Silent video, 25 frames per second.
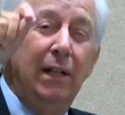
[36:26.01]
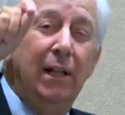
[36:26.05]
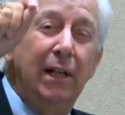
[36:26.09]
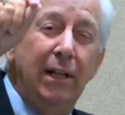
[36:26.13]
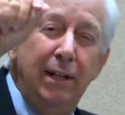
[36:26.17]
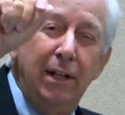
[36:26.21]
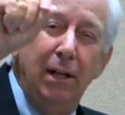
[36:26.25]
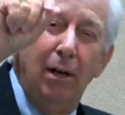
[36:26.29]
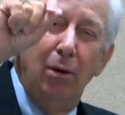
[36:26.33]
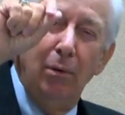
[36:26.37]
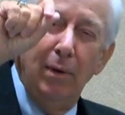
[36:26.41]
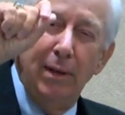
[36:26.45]

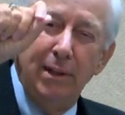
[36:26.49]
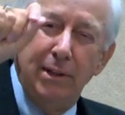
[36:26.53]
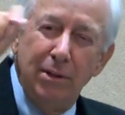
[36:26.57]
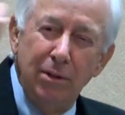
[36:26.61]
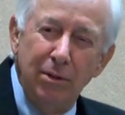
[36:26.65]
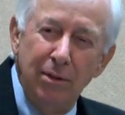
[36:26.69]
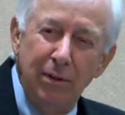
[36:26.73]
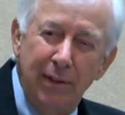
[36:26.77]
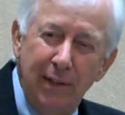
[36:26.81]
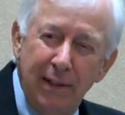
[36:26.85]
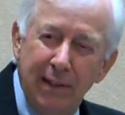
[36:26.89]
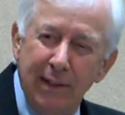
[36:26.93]
We
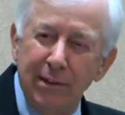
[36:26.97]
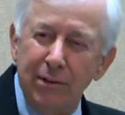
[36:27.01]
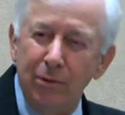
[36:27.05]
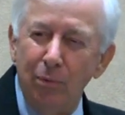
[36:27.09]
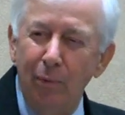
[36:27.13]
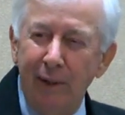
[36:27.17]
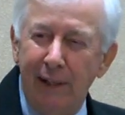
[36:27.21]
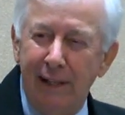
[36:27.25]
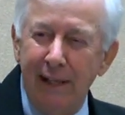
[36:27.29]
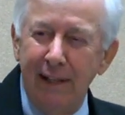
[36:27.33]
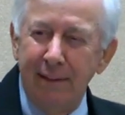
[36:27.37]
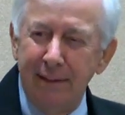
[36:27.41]
do this,
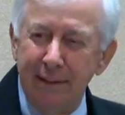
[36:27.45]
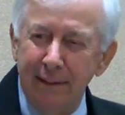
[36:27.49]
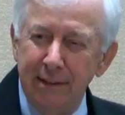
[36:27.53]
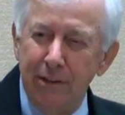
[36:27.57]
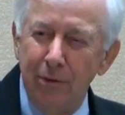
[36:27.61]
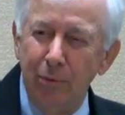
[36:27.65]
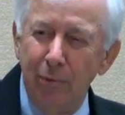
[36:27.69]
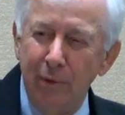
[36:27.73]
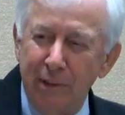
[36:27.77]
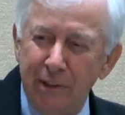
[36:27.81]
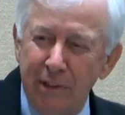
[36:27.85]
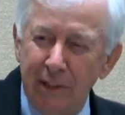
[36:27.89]
we get
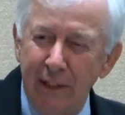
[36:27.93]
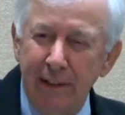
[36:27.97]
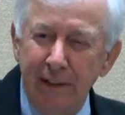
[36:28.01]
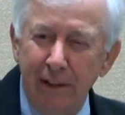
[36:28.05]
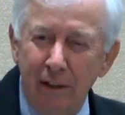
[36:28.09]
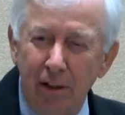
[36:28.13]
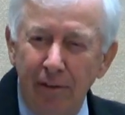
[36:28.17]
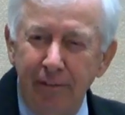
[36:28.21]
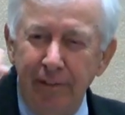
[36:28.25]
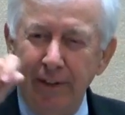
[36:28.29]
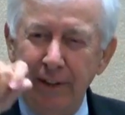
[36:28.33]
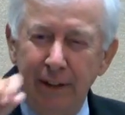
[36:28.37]
this, we send it
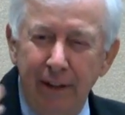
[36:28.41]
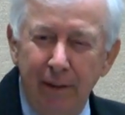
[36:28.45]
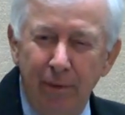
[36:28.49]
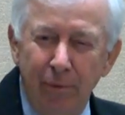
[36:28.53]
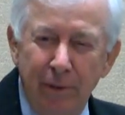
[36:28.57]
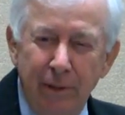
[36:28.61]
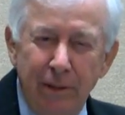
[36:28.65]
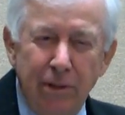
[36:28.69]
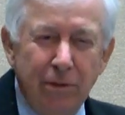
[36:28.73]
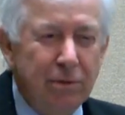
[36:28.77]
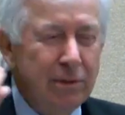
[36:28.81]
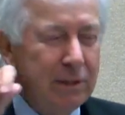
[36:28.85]
over here,
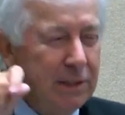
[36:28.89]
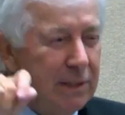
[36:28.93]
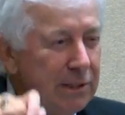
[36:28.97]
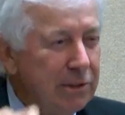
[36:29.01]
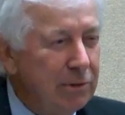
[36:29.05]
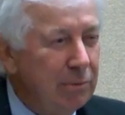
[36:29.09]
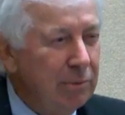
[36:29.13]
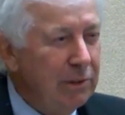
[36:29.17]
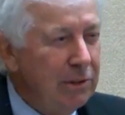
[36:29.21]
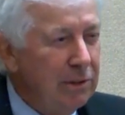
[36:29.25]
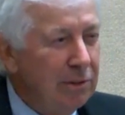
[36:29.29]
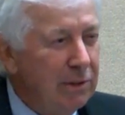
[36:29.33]
we do
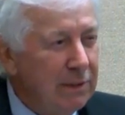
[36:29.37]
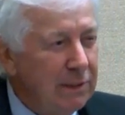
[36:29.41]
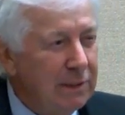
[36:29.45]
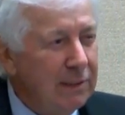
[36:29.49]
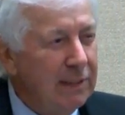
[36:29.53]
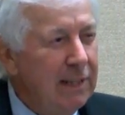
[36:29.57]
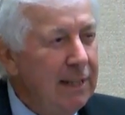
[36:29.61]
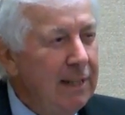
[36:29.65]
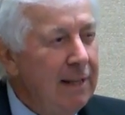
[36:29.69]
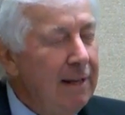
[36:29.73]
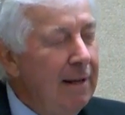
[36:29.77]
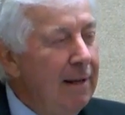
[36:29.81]
this, we do this.
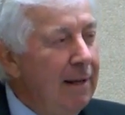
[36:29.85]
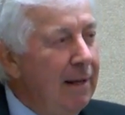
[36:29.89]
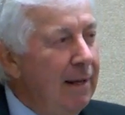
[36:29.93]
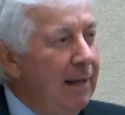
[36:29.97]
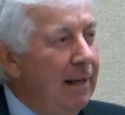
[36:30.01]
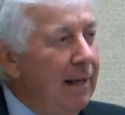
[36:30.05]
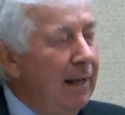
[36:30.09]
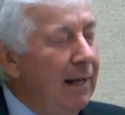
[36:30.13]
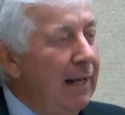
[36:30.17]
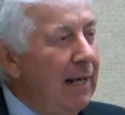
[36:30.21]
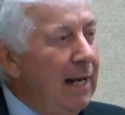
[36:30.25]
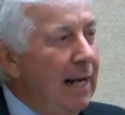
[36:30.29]

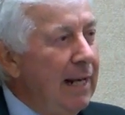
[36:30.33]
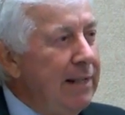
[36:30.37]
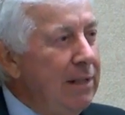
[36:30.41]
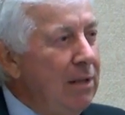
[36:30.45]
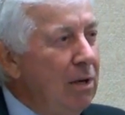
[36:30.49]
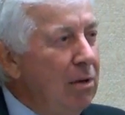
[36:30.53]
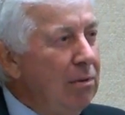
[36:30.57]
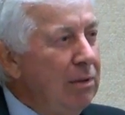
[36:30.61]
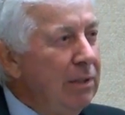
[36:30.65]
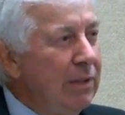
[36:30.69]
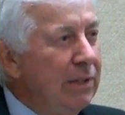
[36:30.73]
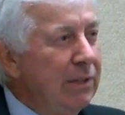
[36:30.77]
And I
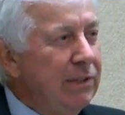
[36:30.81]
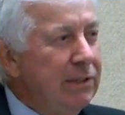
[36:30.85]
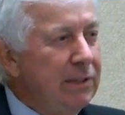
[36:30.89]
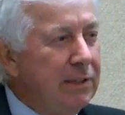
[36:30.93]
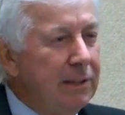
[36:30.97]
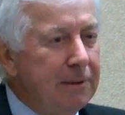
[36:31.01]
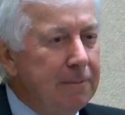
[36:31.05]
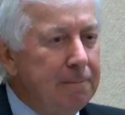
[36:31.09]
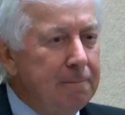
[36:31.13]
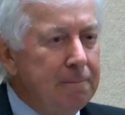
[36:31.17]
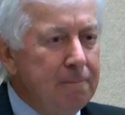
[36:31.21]
noticed